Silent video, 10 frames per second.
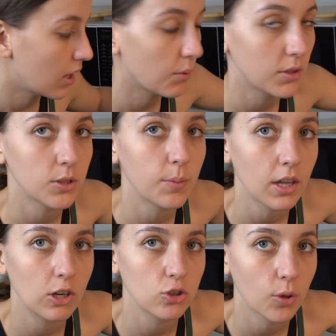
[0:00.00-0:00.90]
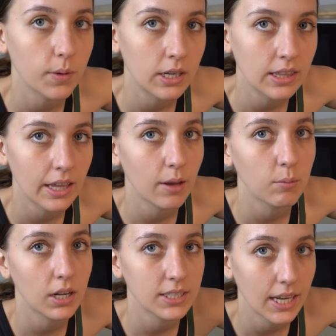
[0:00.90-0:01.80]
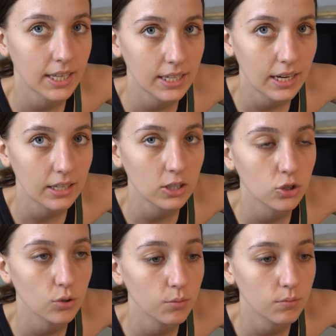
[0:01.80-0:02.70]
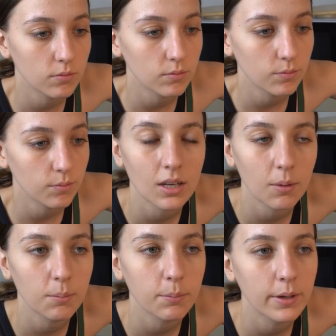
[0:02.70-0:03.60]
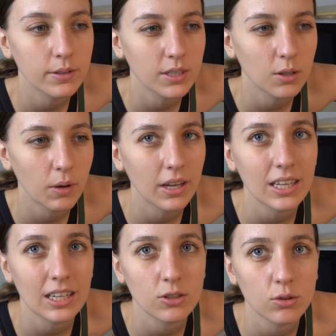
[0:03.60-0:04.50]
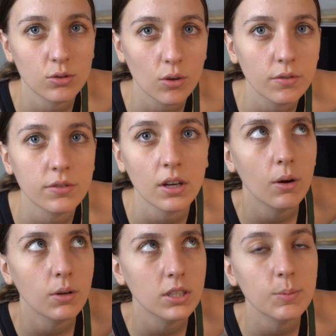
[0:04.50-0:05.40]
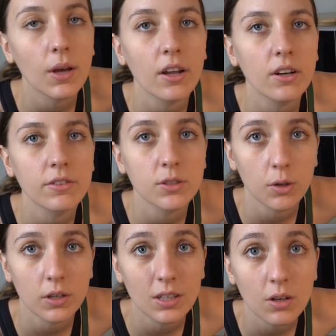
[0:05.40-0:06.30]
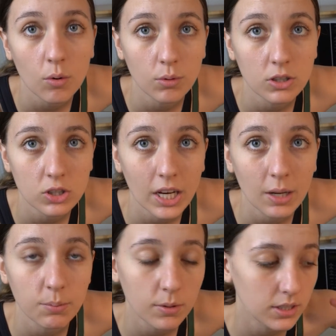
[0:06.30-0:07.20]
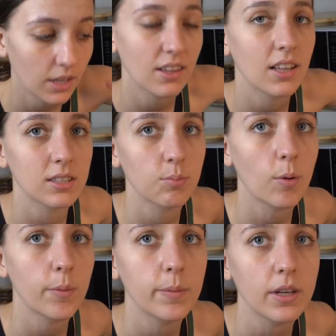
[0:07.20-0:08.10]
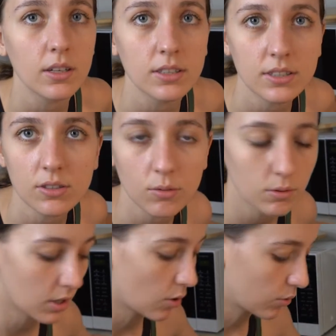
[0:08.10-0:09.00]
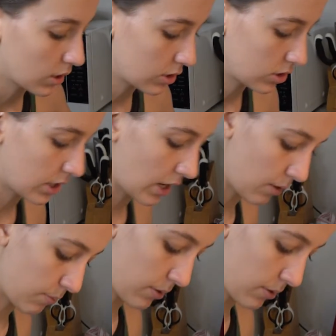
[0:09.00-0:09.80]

I want to be able to drop it in there, and when I take it out, it shouldn't start melting away and getting too soft. I want it to be hard enough so it can hold its shape, because I think that's the problem here. It's not really holding its shape.